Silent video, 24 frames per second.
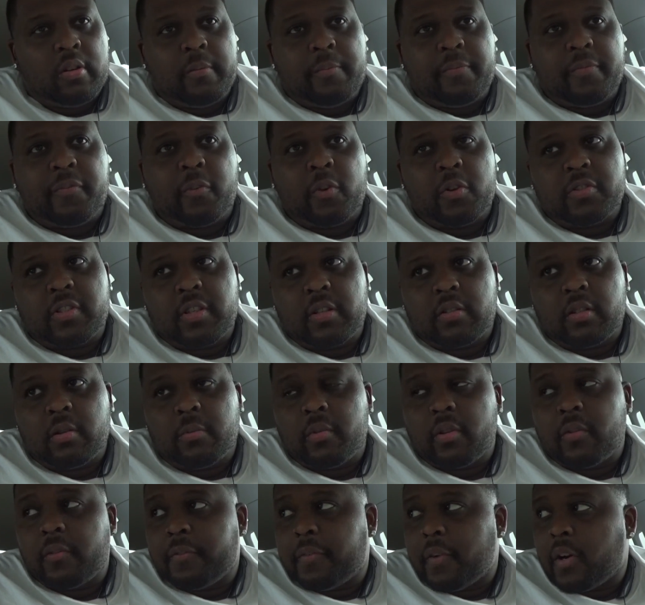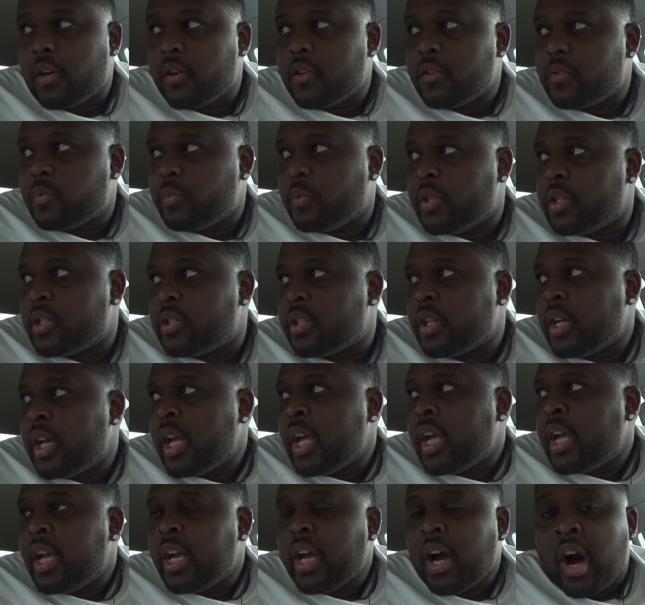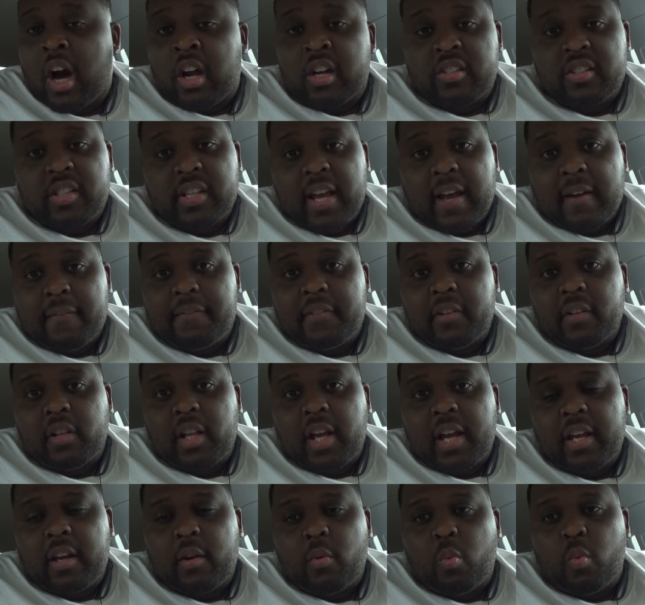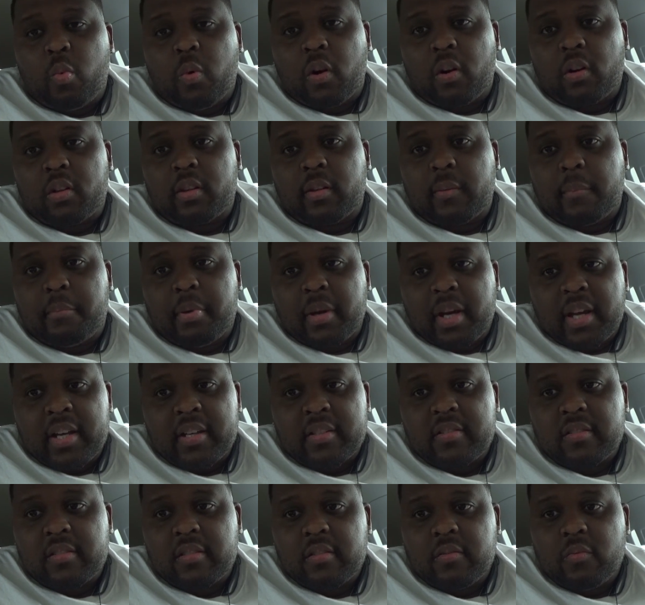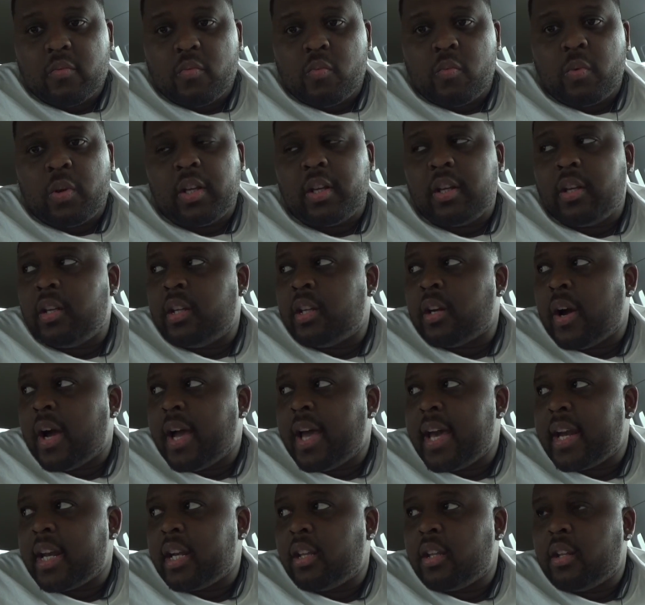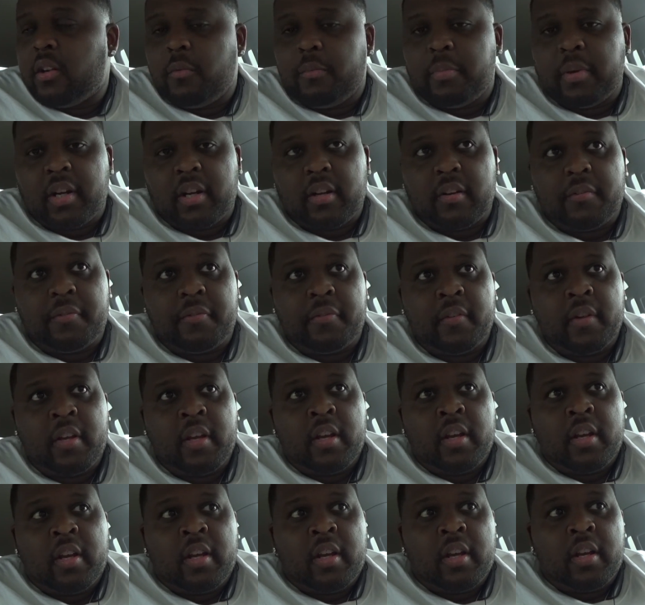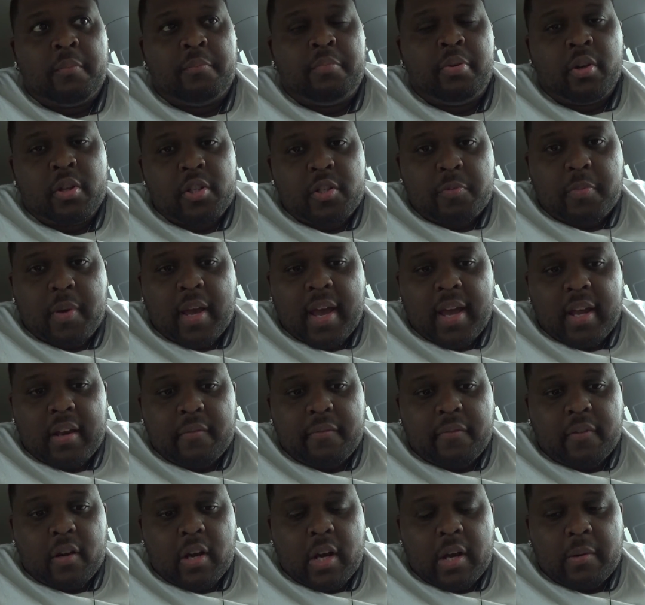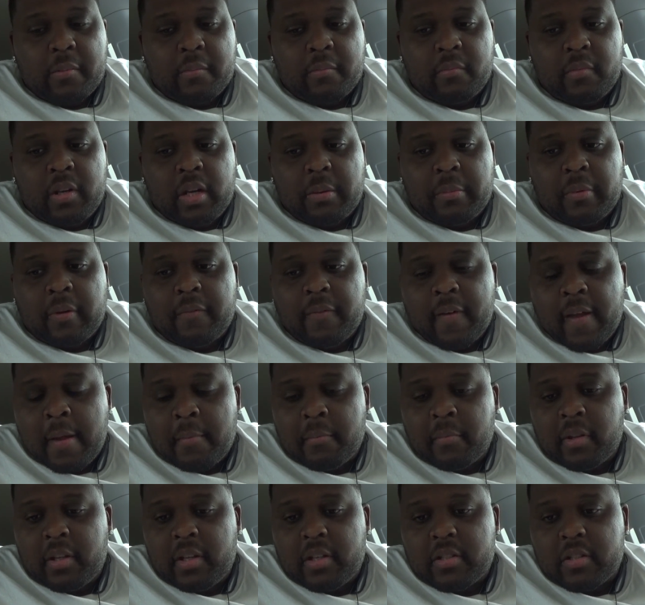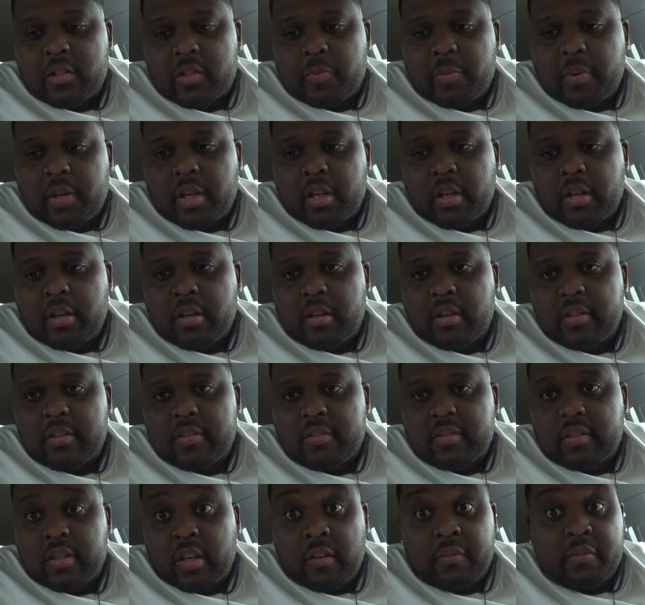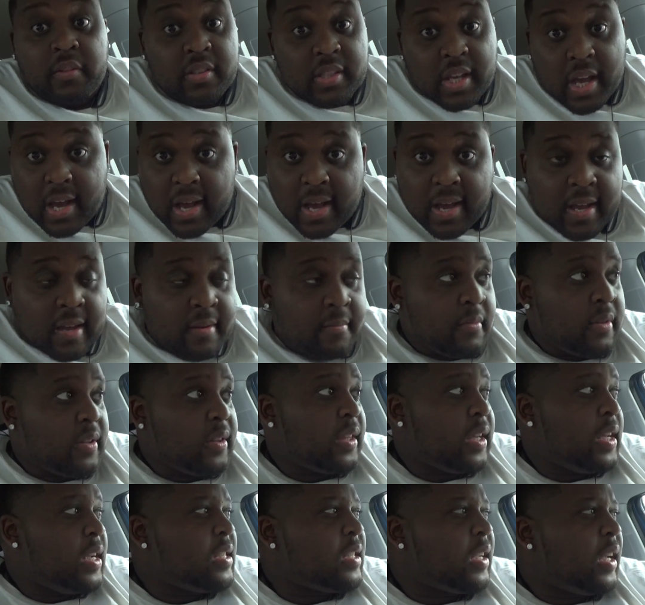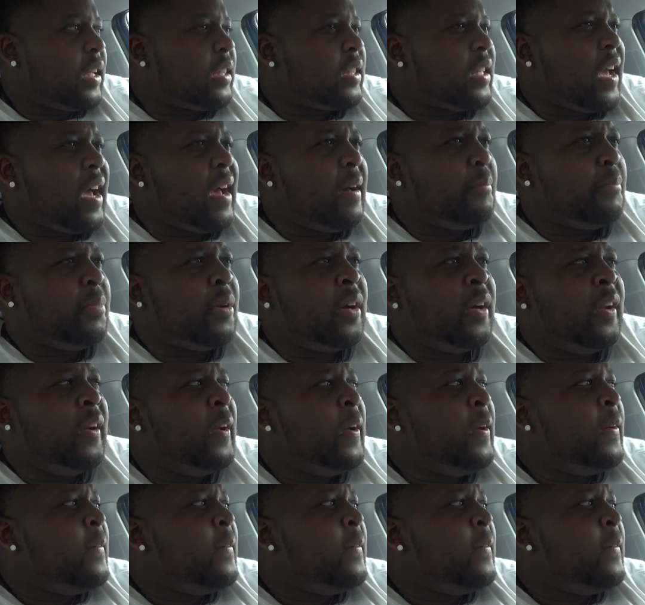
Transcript: for September the 1st, which honestly I feel like worked the best. You know, I had a little bit of pushback from, you know, my family just because of the time and things like that, but